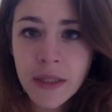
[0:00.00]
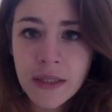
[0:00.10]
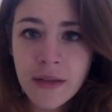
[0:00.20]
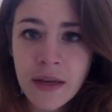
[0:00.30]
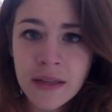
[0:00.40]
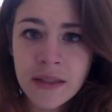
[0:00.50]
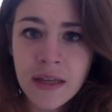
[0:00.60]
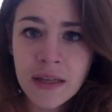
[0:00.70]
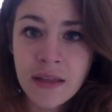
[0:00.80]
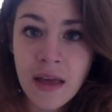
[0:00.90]
to this
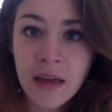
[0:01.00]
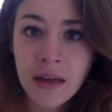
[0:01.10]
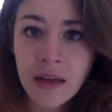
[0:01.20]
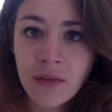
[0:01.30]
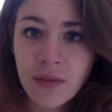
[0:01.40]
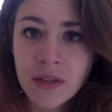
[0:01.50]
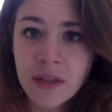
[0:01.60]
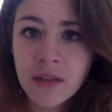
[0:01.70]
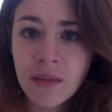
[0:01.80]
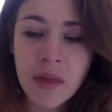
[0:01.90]
is that if this is
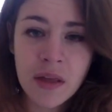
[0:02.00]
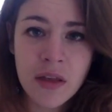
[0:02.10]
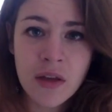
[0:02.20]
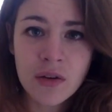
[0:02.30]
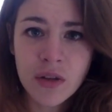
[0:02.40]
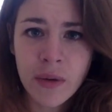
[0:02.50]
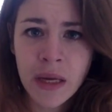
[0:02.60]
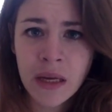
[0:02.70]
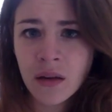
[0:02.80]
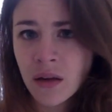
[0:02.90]
something that you're
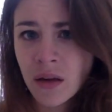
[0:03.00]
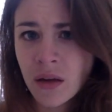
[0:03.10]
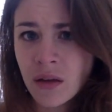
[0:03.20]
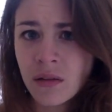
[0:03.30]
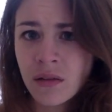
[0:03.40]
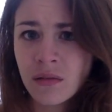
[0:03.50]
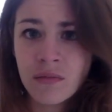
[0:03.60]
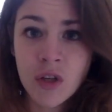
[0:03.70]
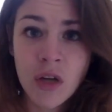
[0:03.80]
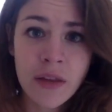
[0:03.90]
doing,
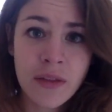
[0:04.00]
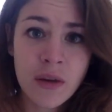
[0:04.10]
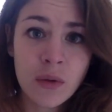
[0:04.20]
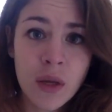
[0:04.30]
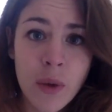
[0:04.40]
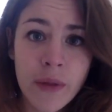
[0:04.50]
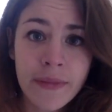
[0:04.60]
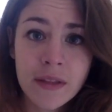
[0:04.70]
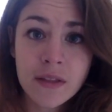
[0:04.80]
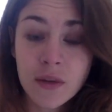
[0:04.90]
you're not the only one
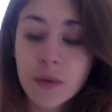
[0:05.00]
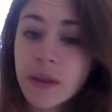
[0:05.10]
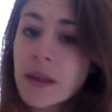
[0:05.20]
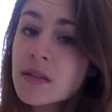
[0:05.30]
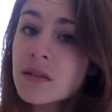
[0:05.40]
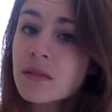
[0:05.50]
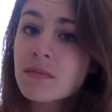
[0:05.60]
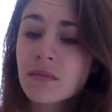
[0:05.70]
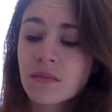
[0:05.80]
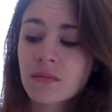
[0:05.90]
that's doing this.
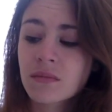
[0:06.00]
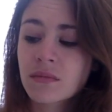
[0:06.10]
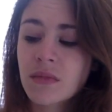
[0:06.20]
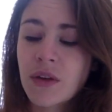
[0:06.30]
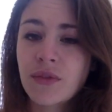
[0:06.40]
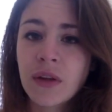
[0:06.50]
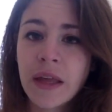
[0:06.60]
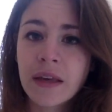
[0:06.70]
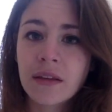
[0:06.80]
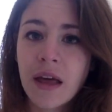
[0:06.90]
I feel
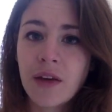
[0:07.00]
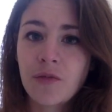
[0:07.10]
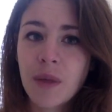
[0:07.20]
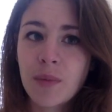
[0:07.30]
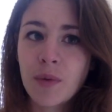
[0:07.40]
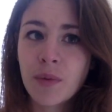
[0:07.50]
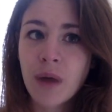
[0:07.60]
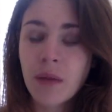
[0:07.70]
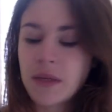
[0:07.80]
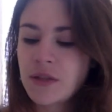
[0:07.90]
like a lot of people
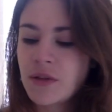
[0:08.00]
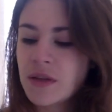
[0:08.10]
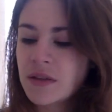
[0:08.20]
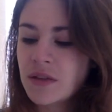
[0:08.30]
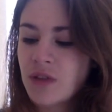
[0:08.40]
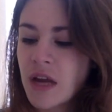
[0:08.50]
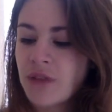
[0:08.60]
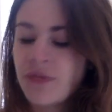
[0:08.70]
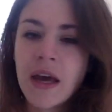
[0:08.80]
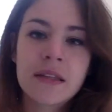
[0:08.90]
probably do this and try to
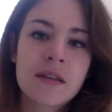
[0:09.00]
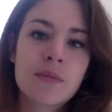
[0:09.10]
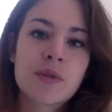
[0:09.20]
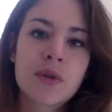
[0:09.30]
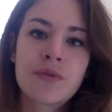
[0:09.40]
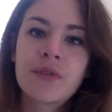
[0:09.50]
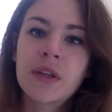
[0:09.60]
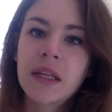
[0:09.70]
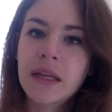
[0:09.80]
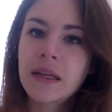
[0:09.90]
find some sort of
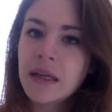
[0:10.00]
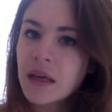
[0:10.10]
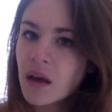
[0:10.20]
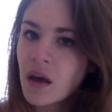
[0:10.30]
validity